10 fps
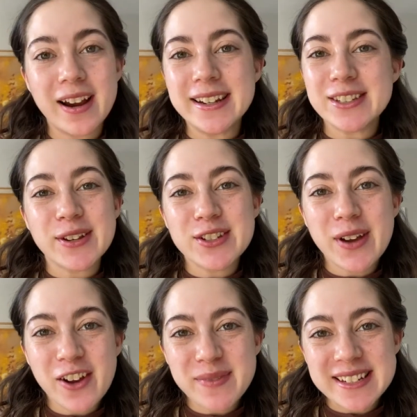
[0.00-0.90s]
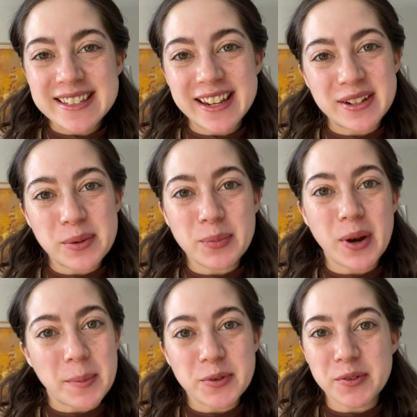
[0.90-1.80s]
right, so I do have my skin
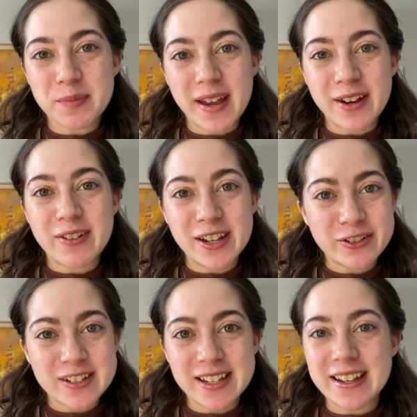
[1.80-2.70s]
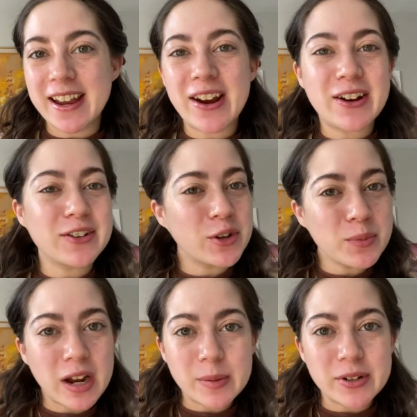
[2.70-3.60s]
prepped with my regular skincare. No
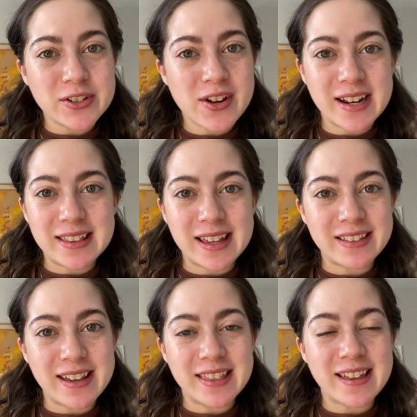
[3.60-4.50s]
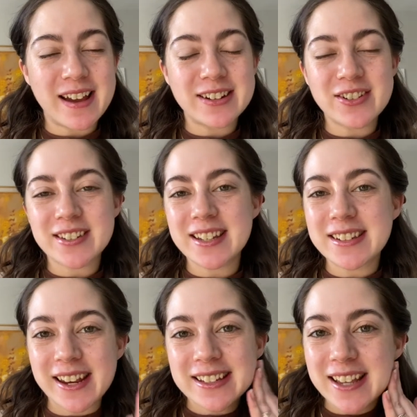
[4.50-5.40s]
primers or anything like that, just a
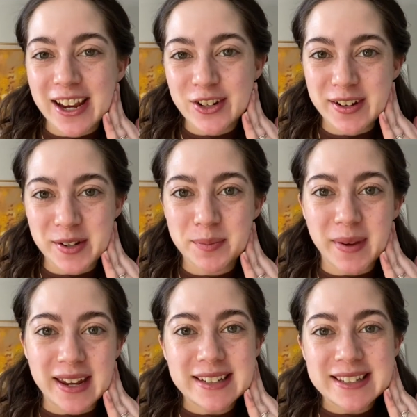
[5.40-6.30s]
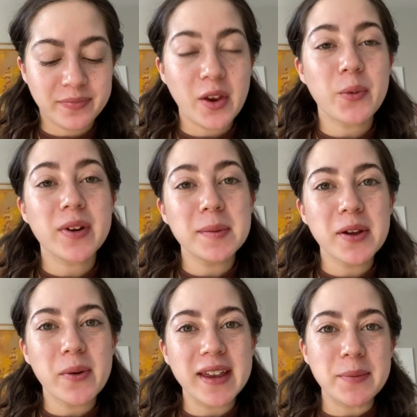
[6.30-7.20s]
nice hydrated base. We're gonna be
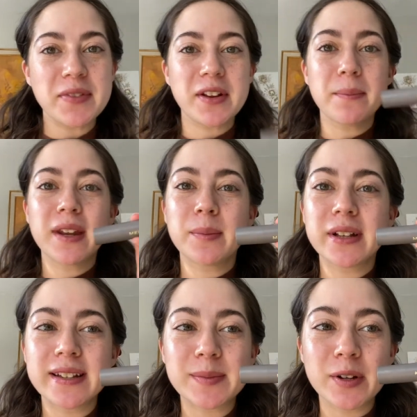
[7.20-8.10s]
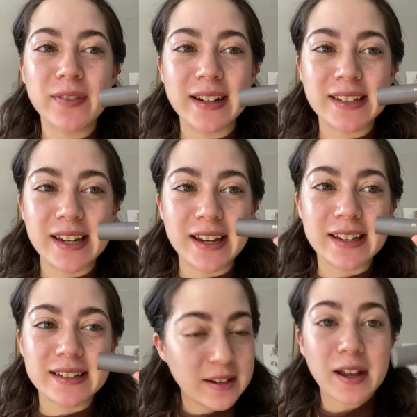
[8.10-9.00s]
going in with their Minimalist Perfecting
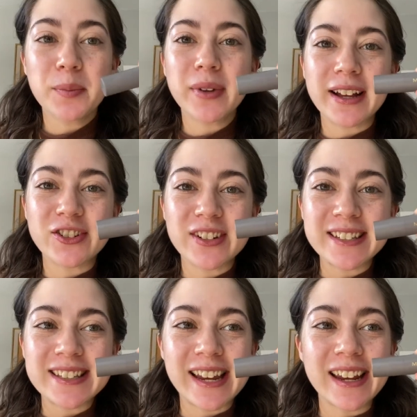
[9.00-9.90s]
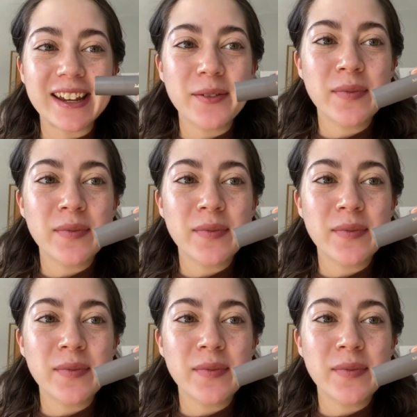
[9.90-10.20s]
Complexion Stick.